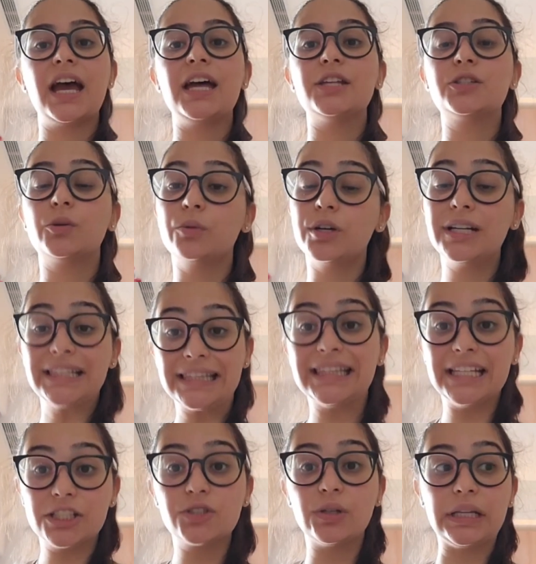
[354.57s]
And so we're
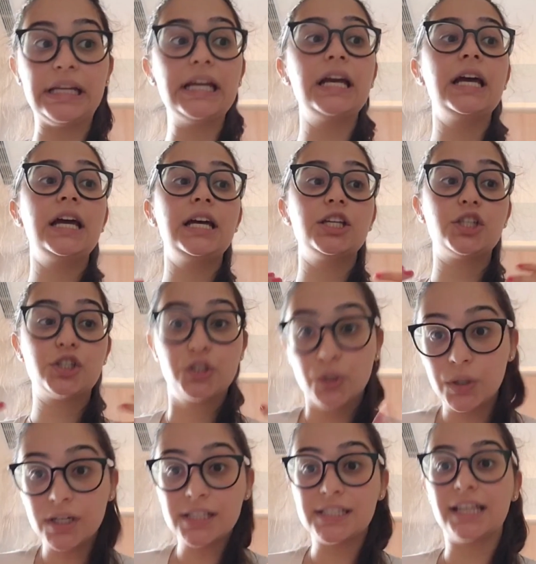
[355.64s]
literally
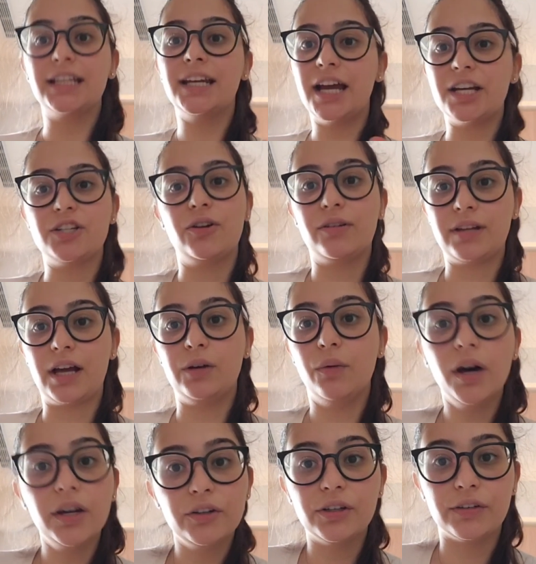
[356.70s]
students at the National
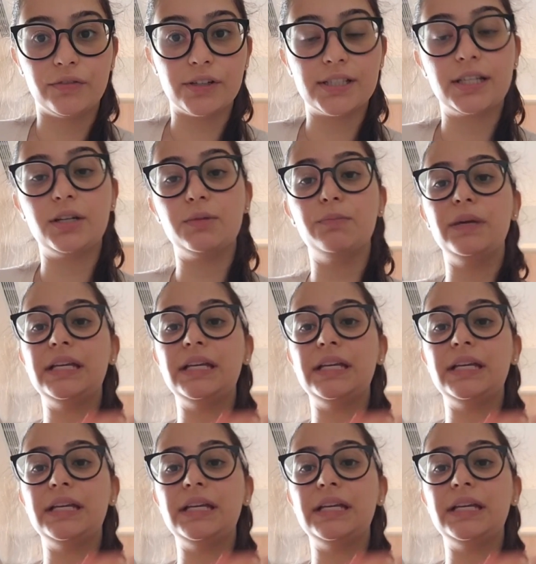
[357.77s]
Taiwan University.